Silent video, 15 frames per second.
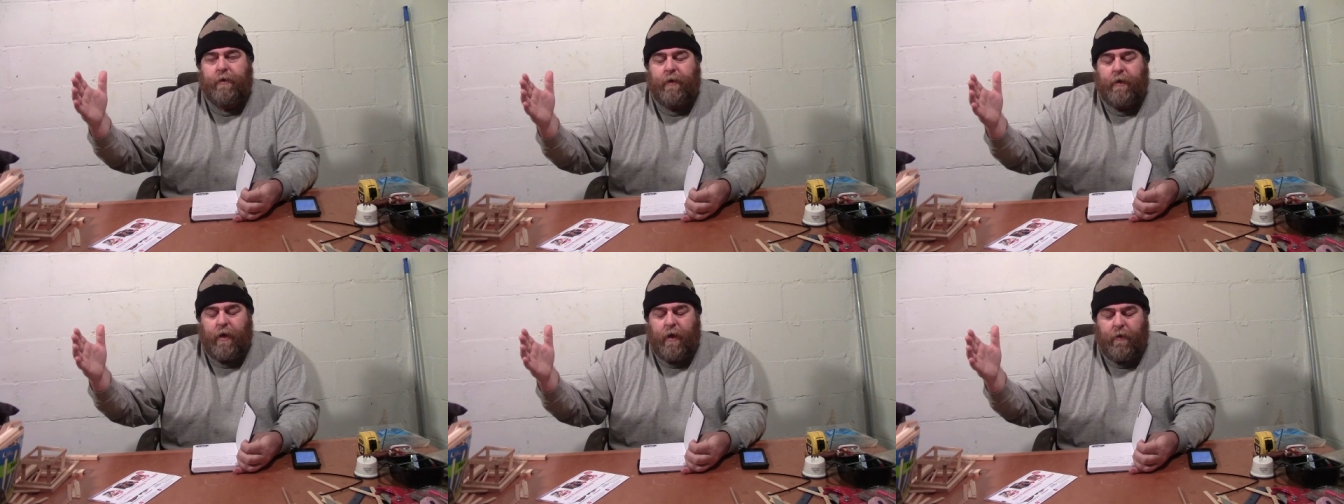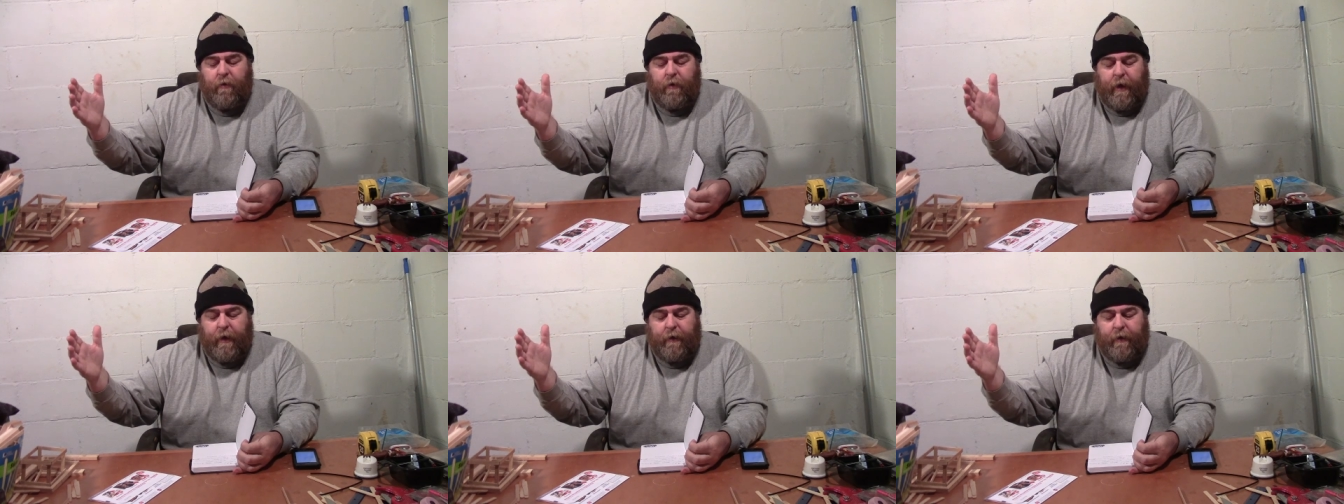you know
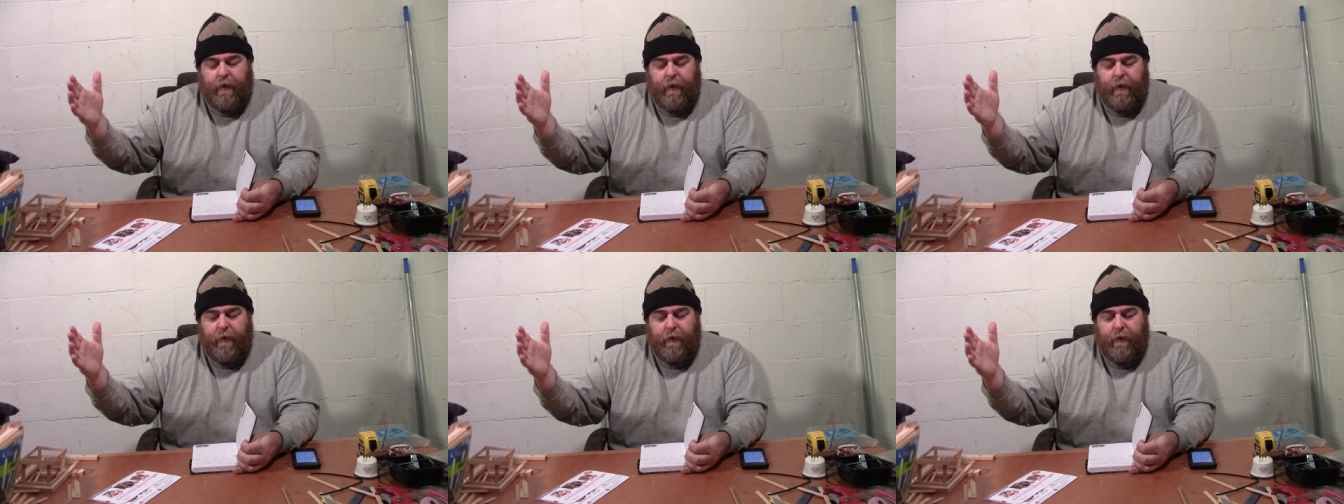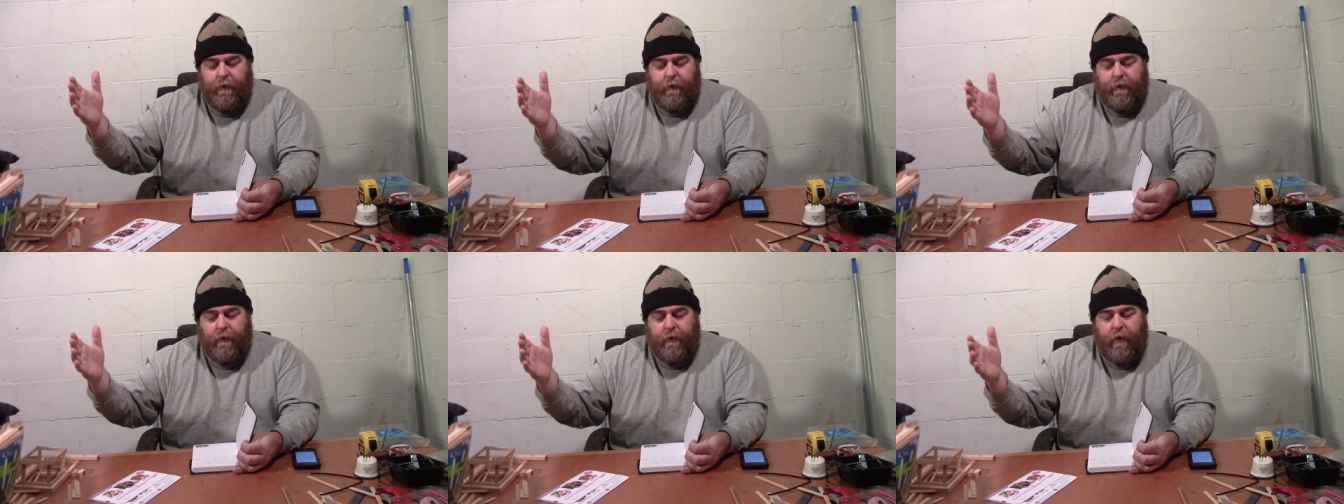like the
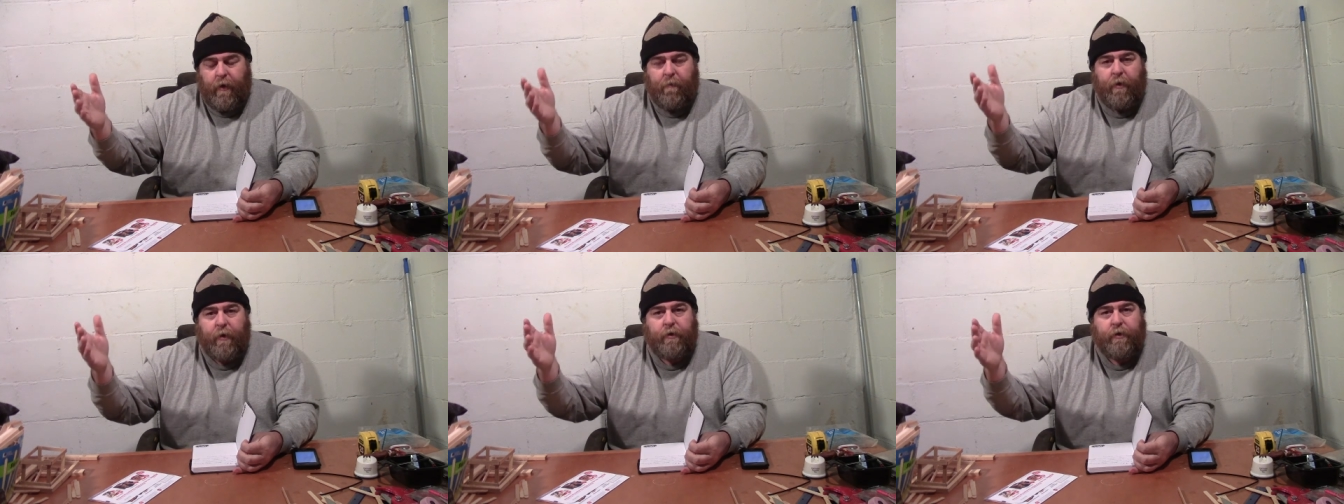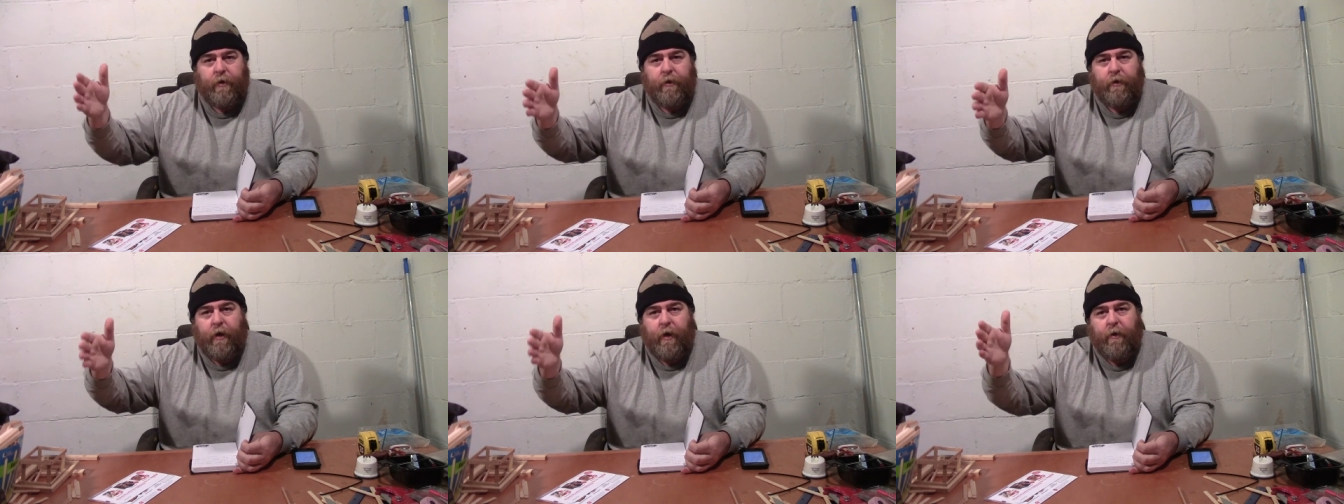you know
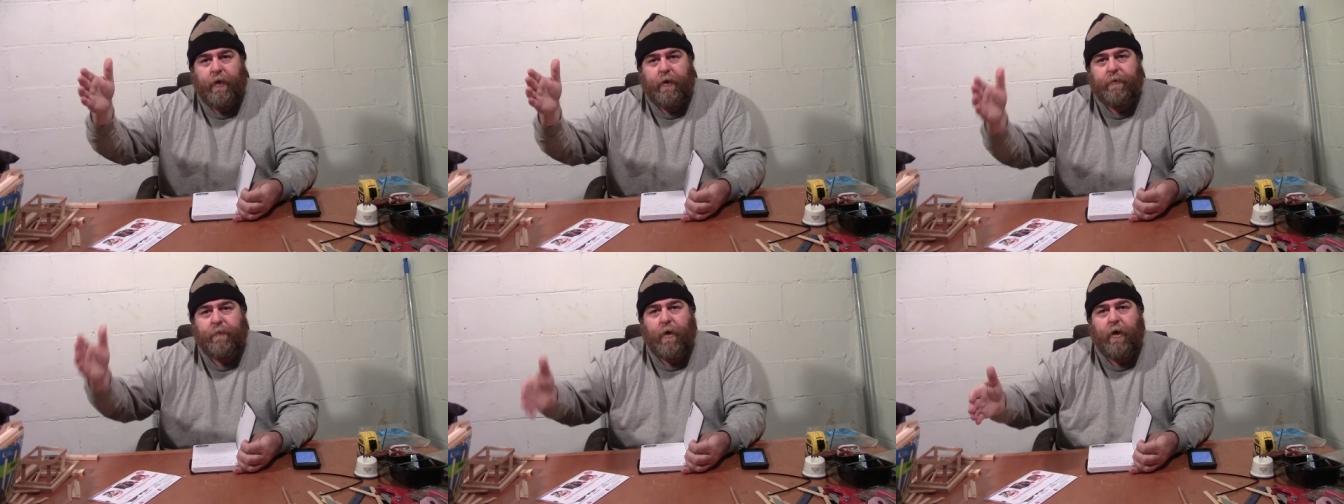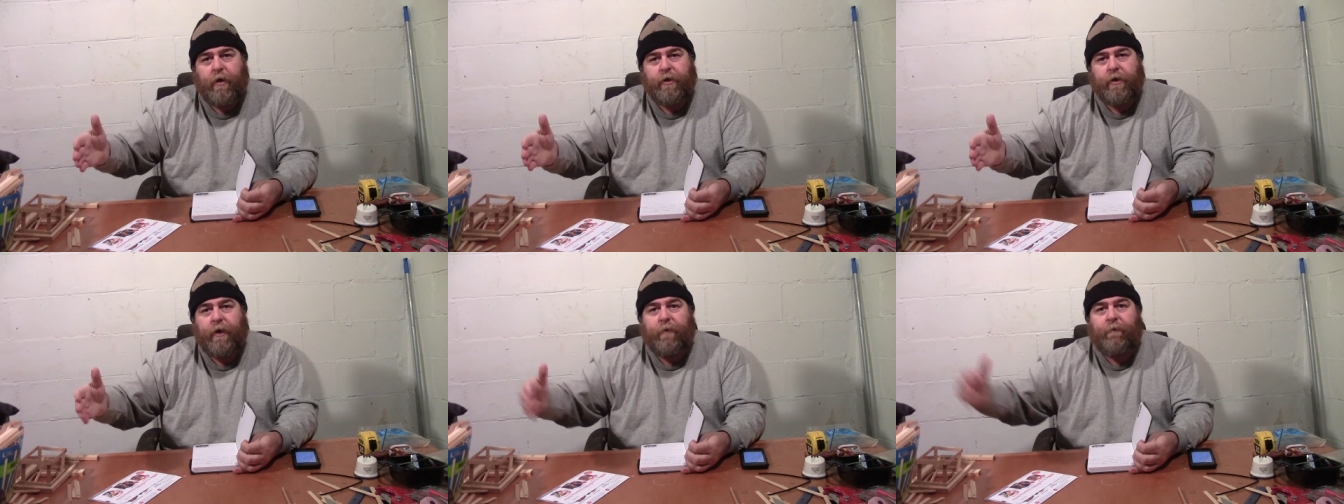person you know that's
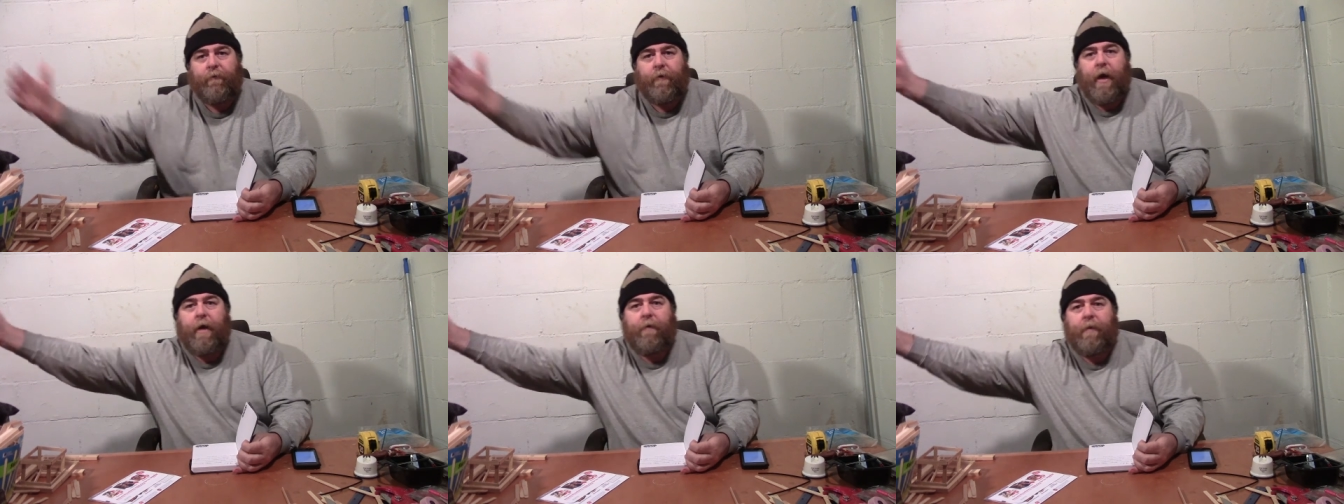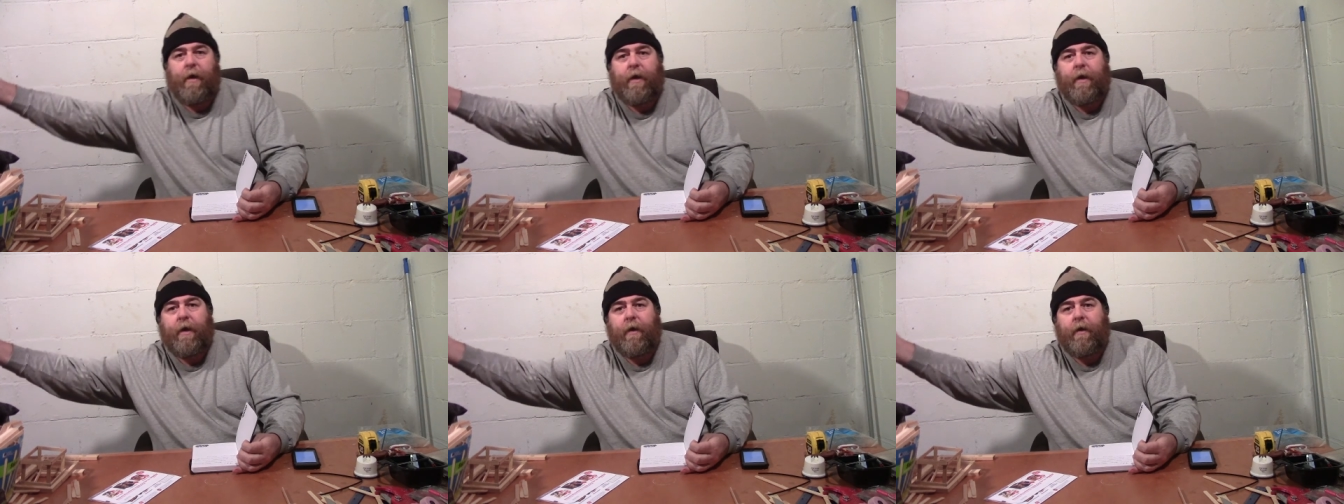partial in frame,
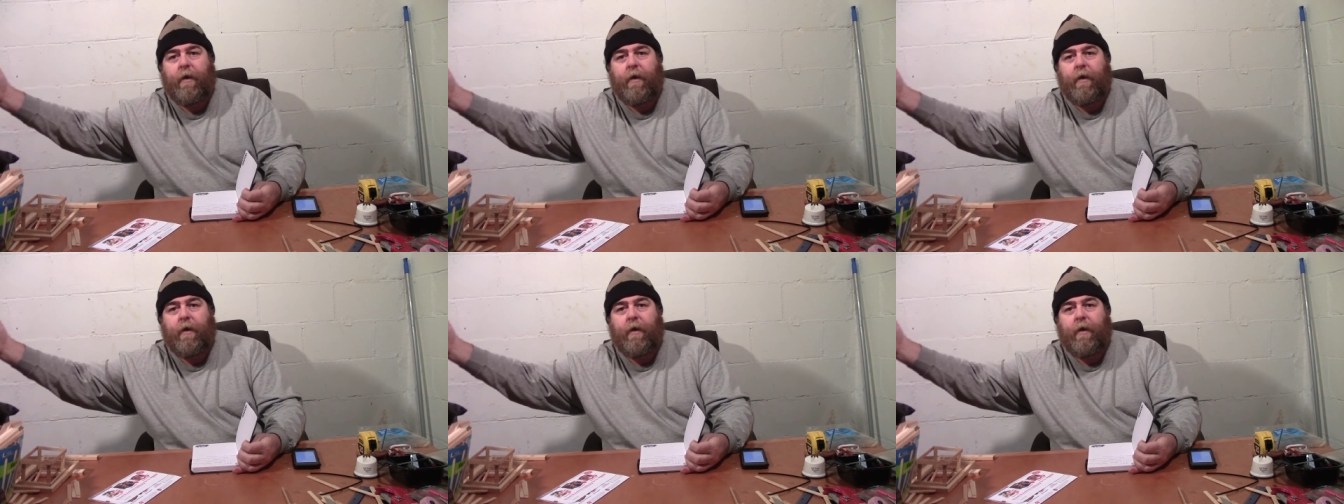like